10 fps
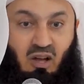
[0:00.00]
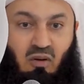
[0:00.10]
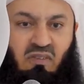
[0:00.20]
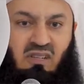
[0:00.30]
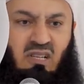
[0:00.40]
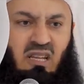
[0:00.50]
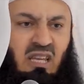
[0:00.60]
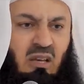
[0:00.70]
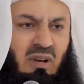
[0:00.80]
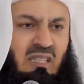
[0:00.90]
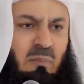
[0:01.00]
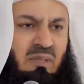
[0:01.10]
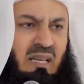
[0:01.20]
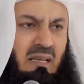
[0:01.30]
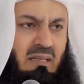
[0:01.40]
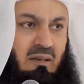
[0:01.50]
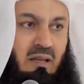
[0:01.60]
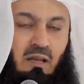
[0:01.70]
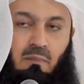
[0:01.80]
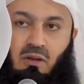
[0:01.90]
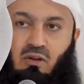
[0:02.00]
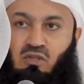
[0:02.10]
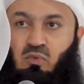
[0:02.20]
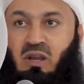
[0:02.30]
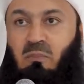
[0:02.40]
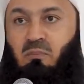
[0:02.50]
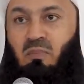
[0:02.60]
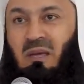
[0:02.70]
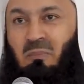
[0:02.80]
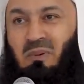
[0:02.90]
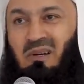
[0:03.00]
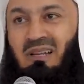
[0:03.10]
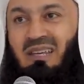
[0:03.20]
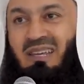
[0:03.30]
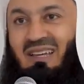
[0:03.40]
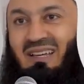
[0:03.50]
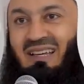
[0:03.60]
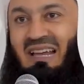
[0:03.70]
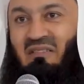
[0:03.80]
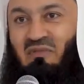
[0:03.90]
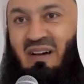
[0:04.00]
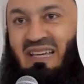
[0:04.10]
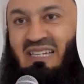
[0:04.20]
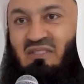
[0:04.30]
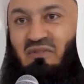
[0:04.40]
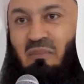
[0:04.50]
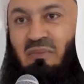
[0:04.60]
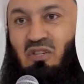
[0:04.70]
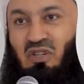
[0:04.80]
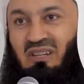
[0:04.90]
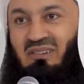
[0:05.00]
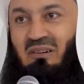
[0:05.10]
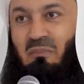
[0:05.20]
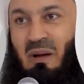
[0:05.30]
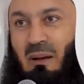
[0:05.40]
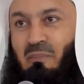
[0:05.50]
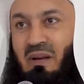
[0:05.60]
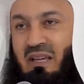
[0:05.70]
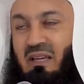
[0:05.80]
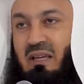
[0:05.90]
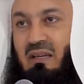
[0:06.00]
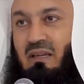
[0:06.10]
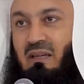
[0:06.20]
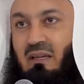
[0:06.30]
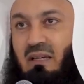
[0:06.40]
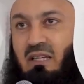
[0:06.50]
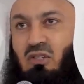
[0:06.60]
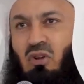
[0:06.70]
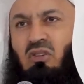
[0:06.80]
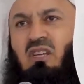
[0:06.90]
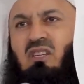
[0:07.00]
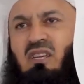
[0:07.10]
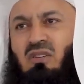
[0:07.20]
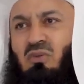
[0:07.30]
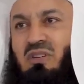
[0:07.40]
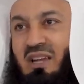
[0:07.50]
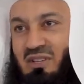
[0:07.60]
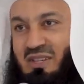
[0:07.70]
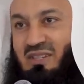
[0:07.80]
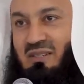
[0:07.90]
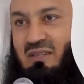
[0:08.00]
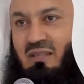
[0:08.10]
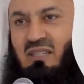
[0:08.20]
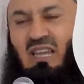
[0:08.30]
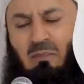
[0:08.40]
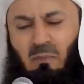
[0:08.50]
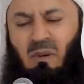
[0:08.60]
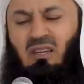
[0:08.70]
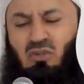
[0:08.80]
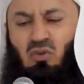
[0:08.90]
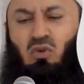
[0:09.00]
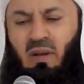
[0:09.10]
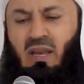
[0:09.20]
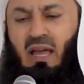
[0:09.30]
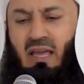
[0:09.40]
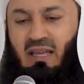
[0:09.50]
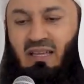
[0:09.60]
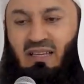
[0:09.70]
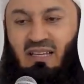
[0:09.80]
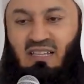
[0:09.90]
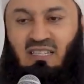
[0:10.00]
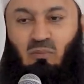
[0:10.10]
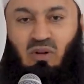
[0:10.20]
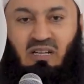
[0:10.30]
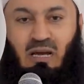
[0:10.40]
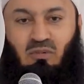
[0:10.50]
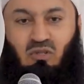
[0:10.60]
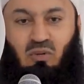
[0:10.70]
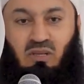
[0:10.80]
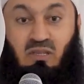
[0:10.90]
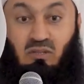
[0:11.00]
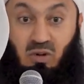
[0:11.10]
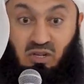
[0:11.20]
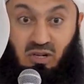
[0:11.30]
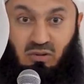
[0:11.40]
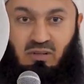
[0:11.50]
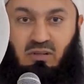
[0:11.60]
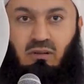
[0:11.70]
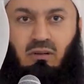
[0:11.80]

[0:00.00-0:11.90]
Obviously, he was upset because when people hear advice from the general public, it's not easy to digest. The same applies to you and I. Someone comes to you and says, watch out.